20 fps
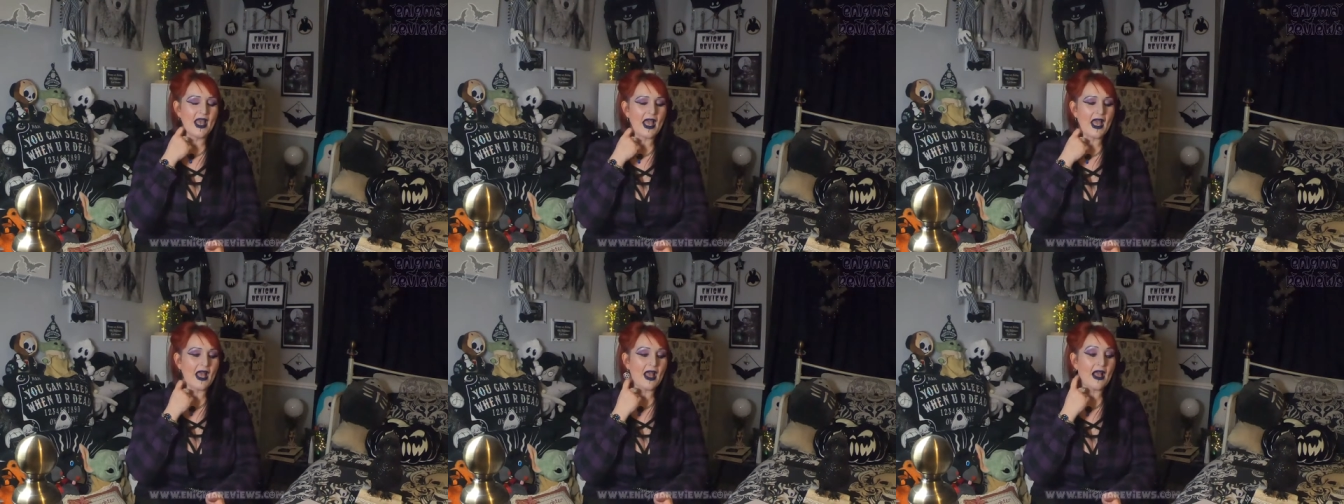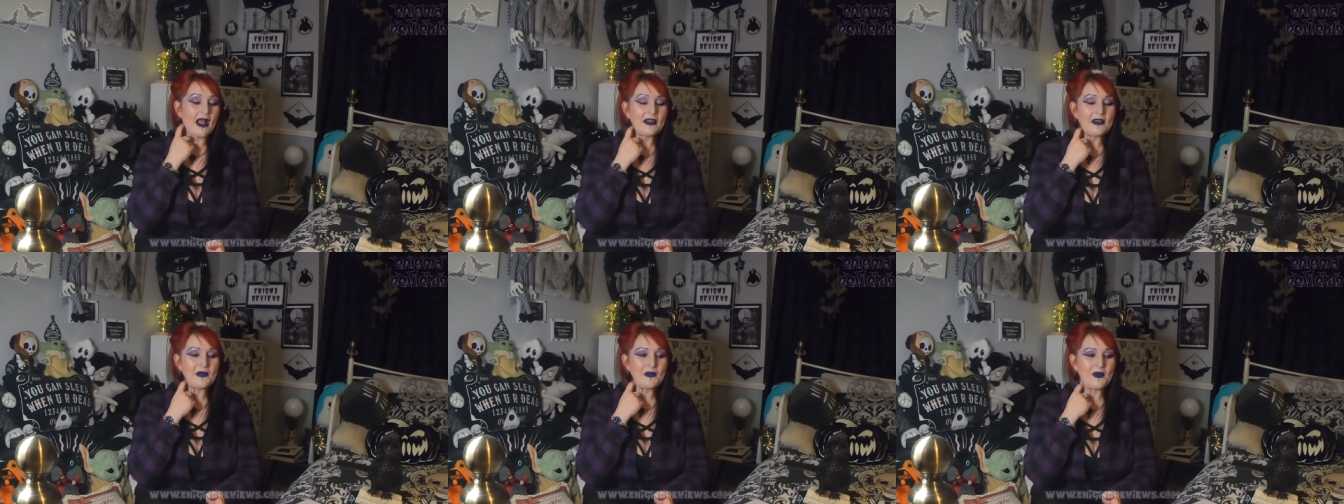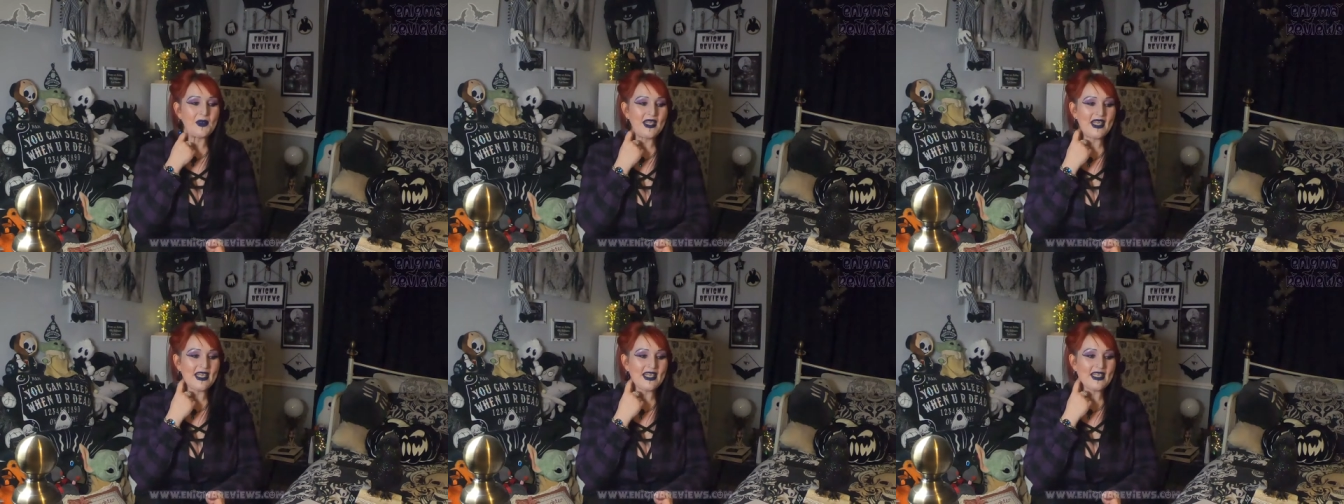at
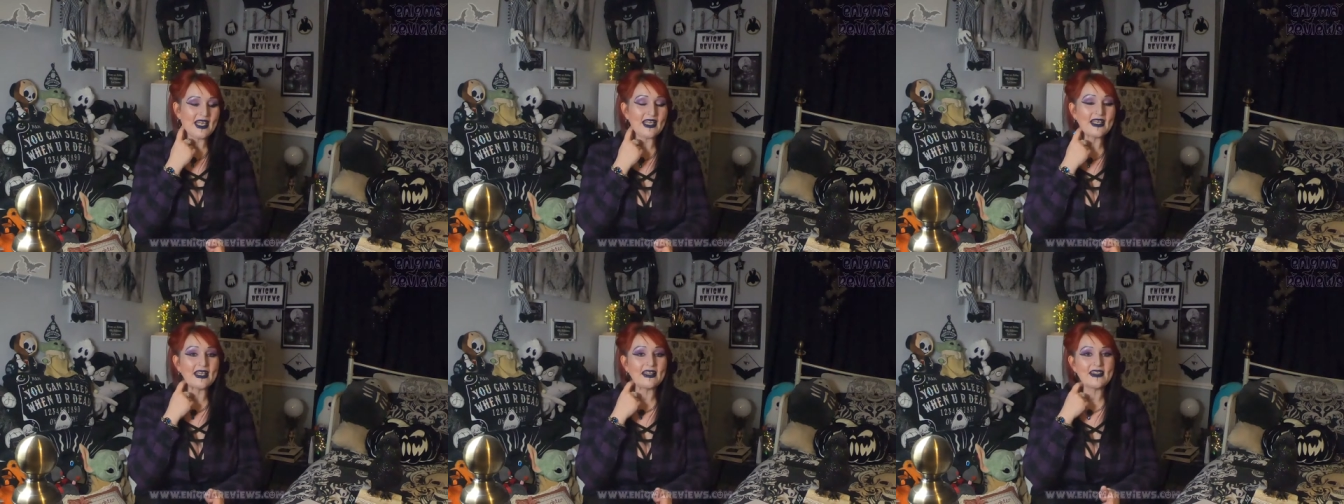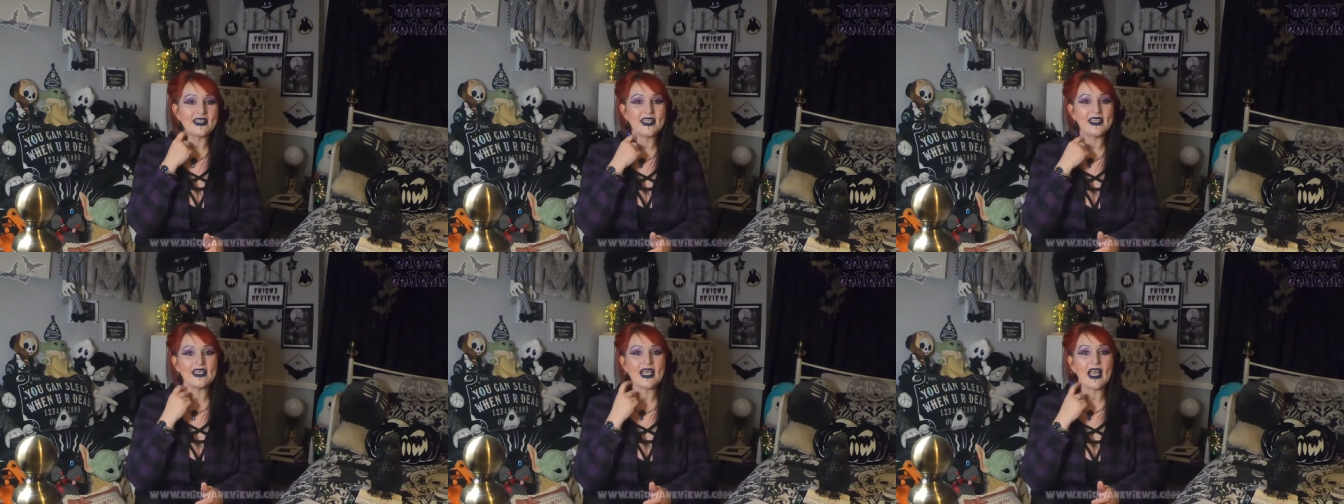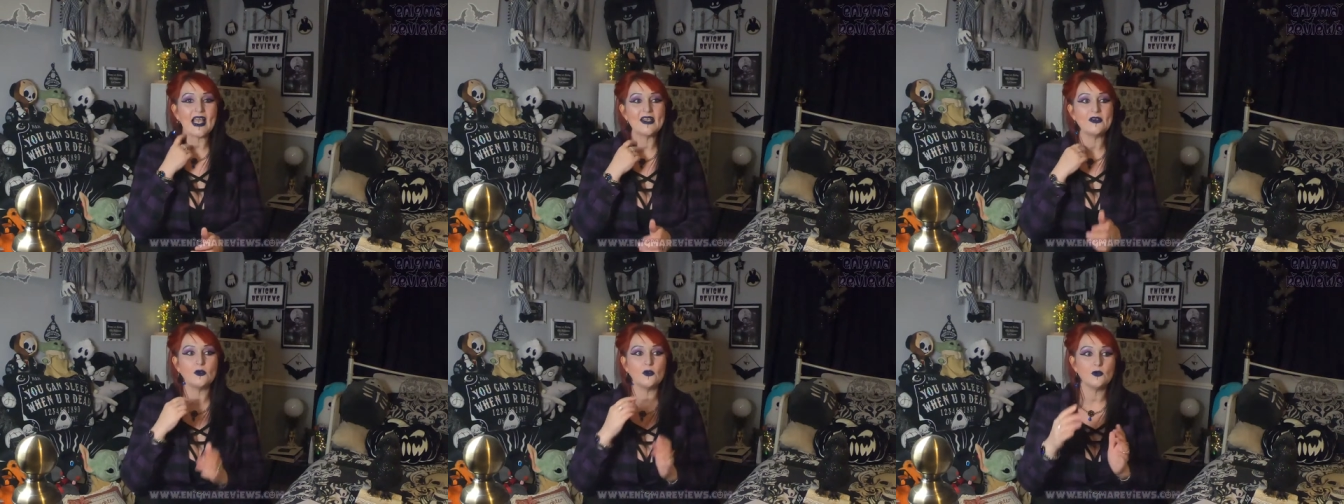Halloween, and I think
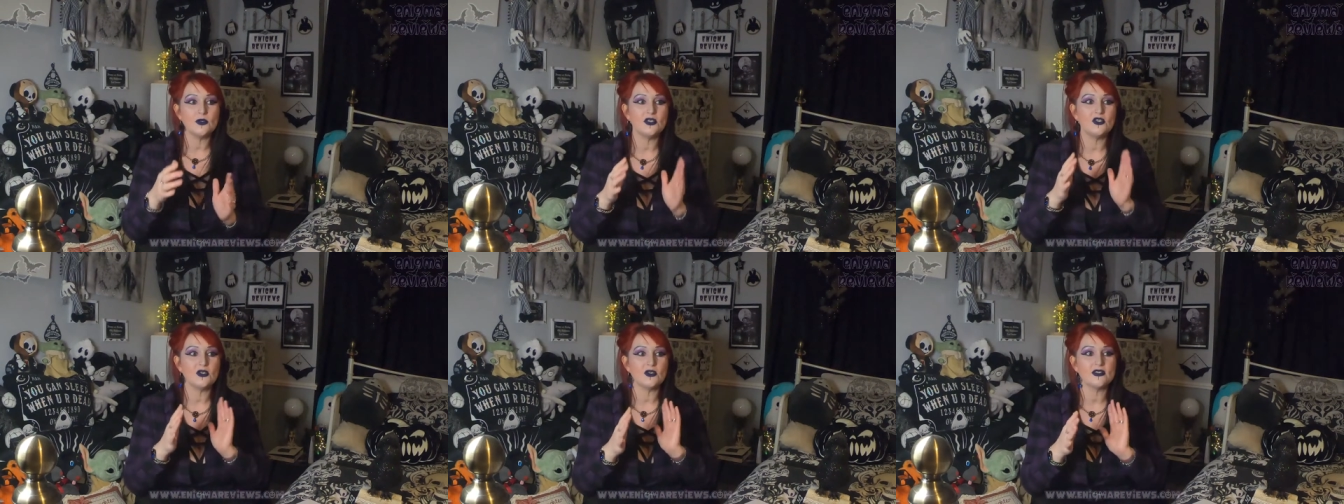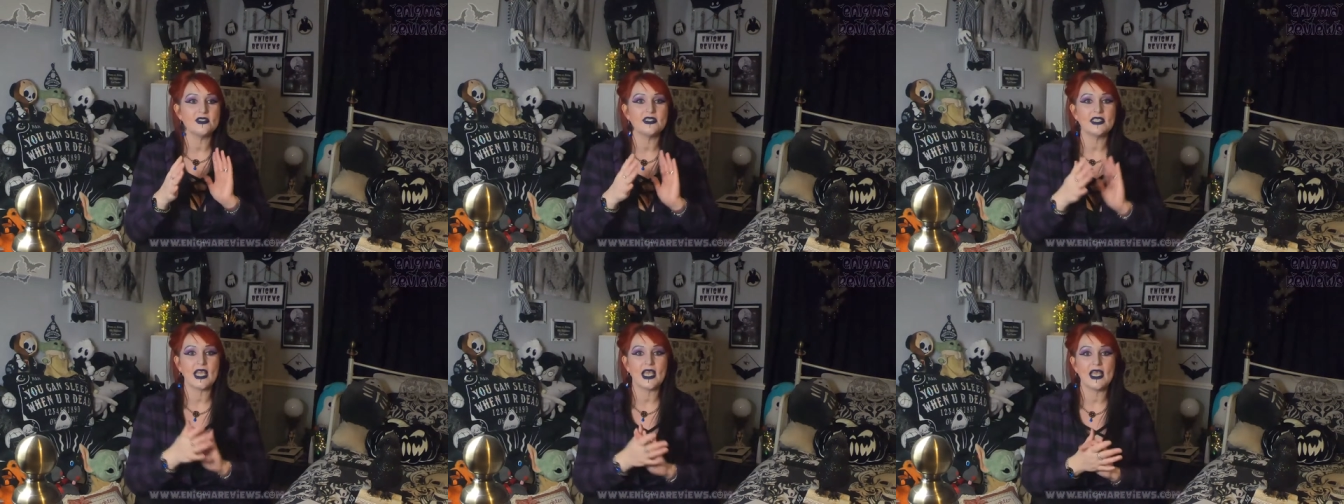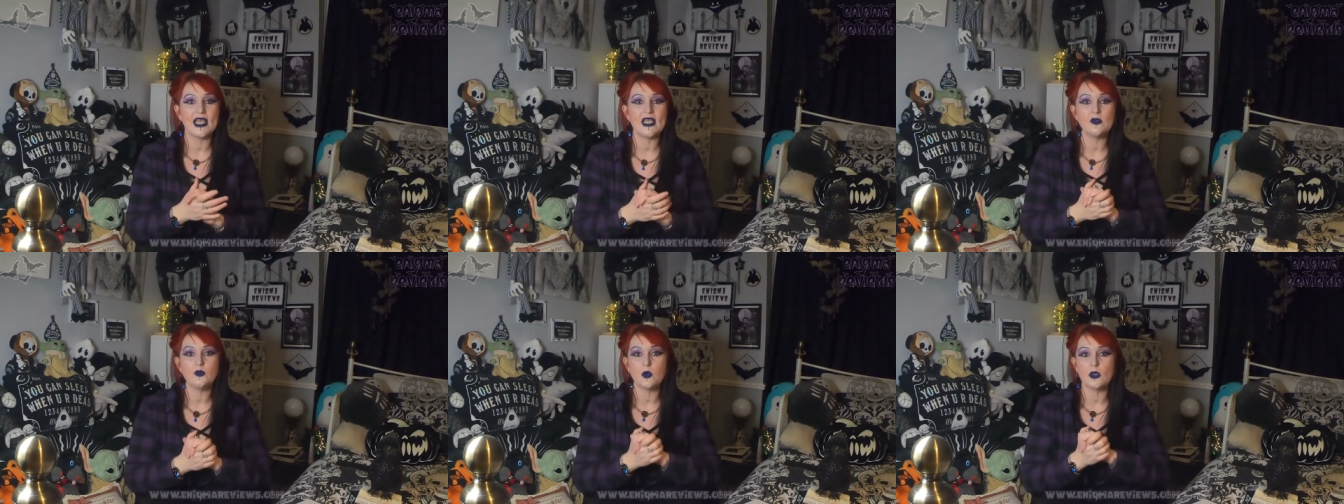I'd only just started